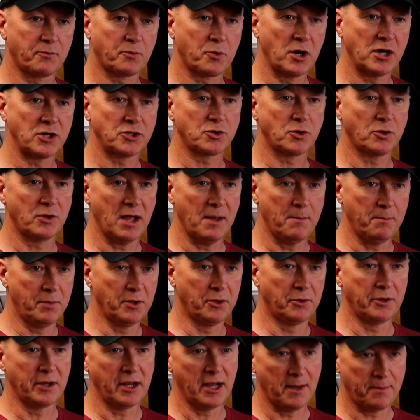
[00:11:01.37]
of pressure, that
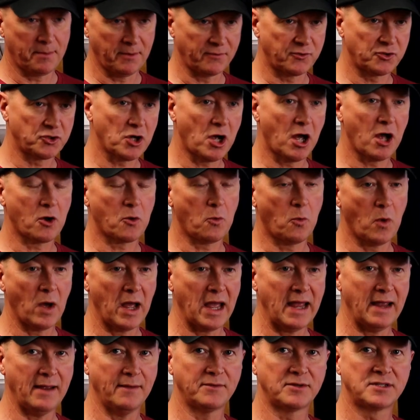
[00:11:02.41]
building up of shock
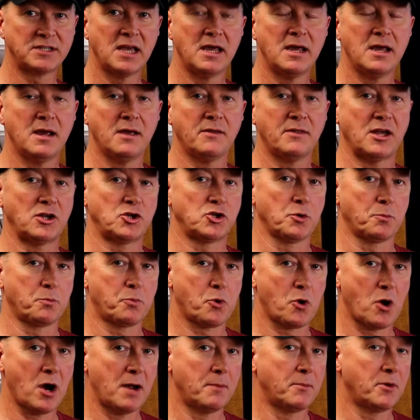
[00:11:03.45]
waves. That's your
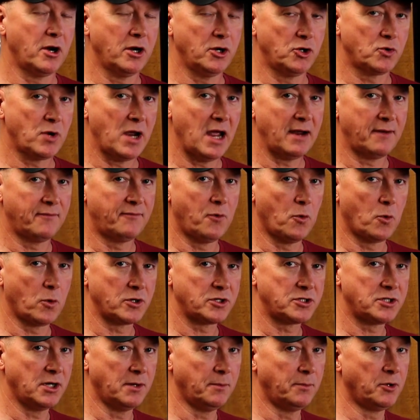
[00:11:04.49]
primary drag
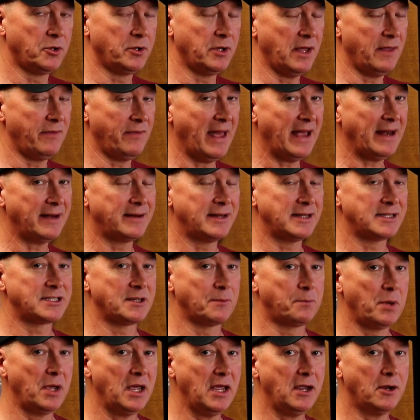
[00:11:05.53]
force in a bullet. And that
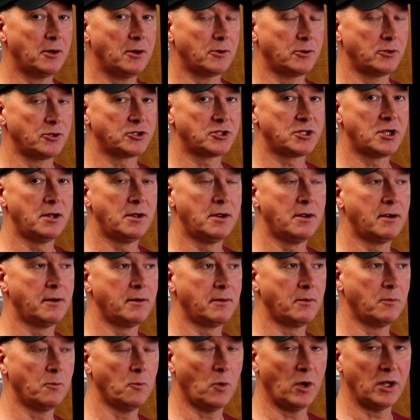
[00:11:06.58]
disappears
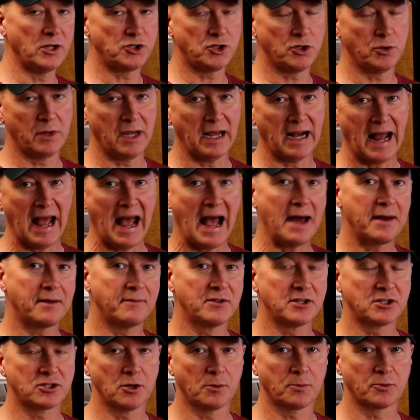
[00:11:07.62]
once you get out
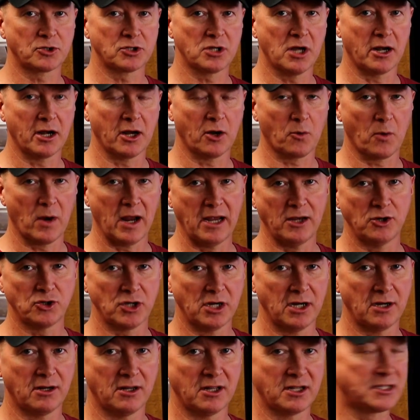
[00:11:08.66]
of the supersonic range
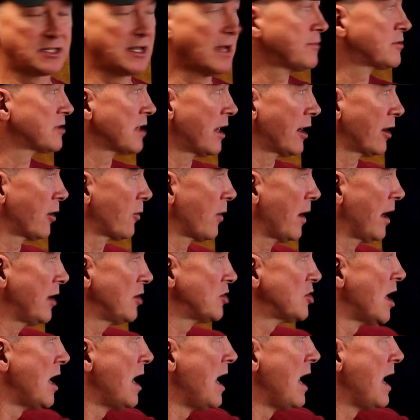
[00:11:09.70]
into the subsonic
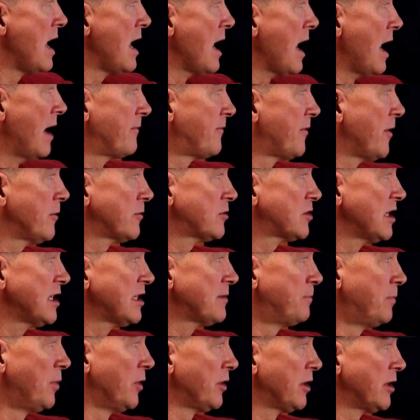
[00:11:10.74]
range. And folks,
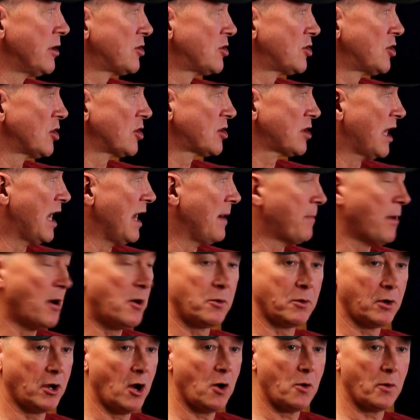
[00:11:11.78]
these bullets just keep
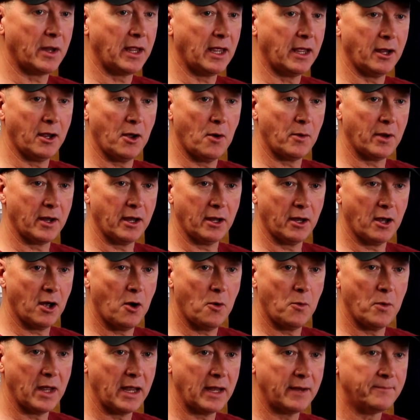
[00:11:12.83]
on going and going and
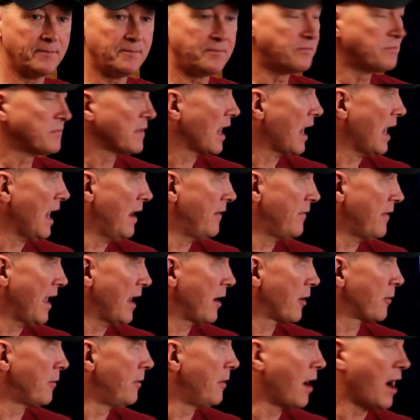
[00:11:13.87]
going, and
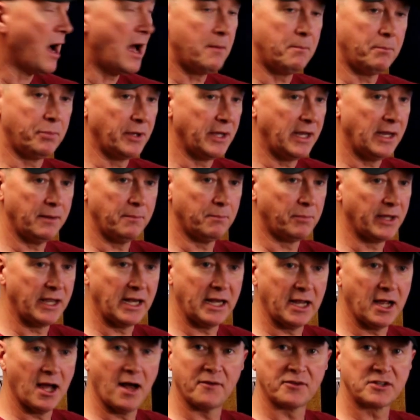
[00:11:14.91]
they are not
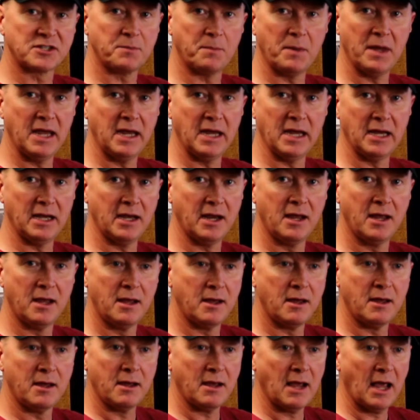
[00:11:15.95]
bleeding off speed
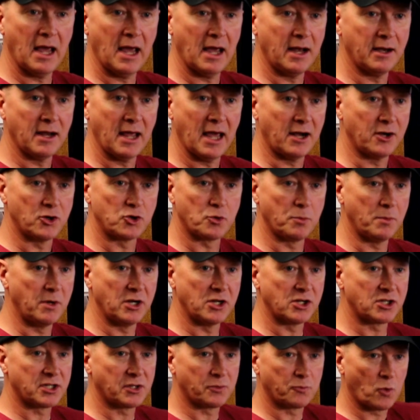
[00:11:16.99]
at a
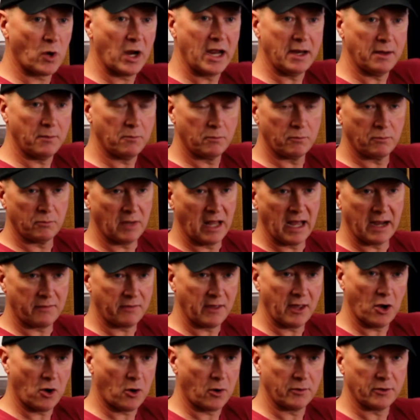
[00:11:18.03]
tremendous rate like
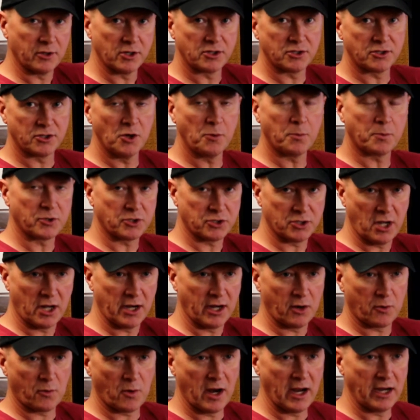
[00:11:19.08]
they are in the
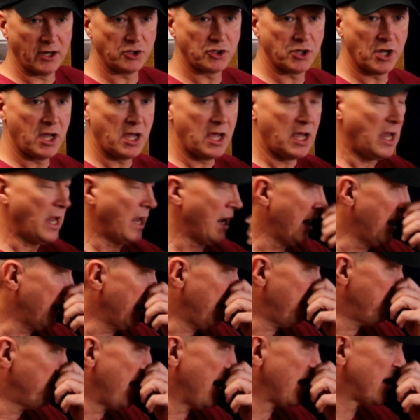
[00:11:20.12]
supersonic range. And
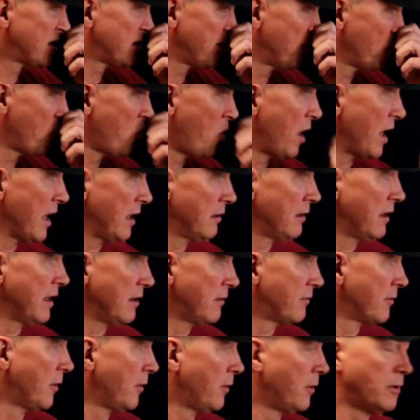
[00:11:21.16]
it makes them quite
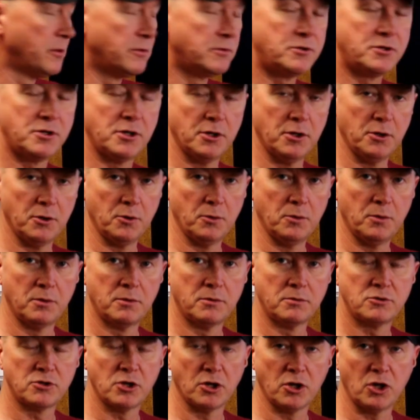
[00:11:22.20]
lethal to
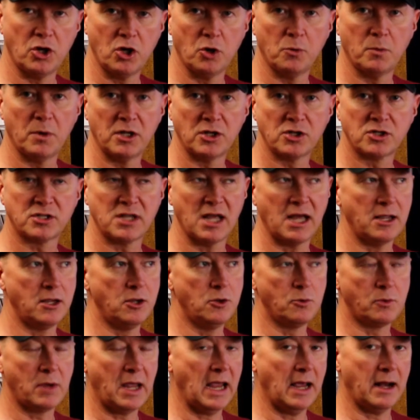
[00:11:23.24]
humans that
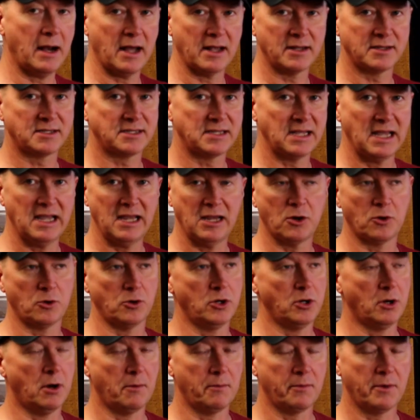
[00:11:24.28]
you cannot see, or
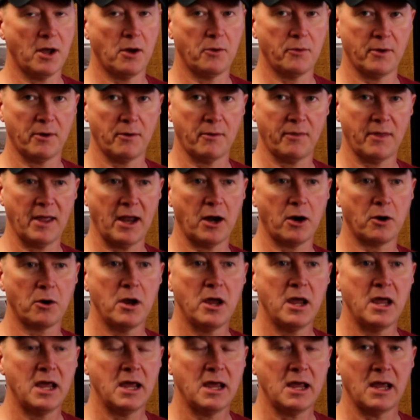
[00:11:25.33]
you don't know they're
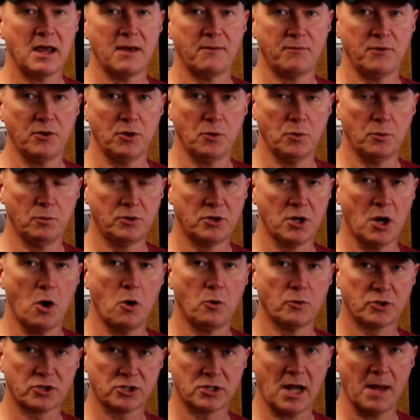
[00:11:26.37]
there, if you
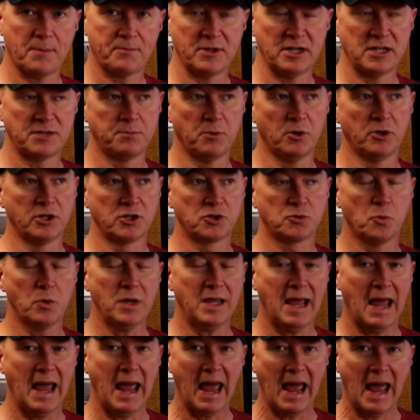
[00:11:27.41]
don't stop these bullets.
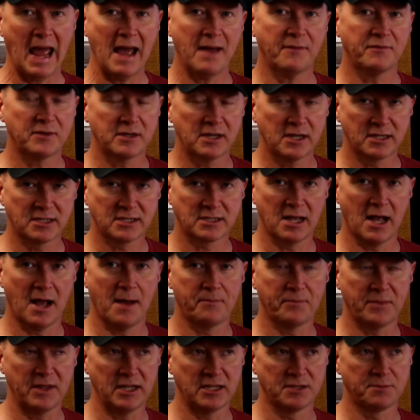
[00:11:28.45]
We have to
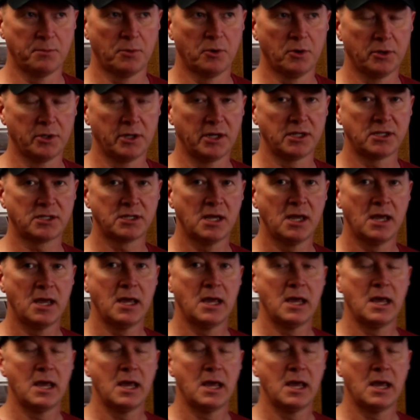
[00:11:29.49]
stop these bullets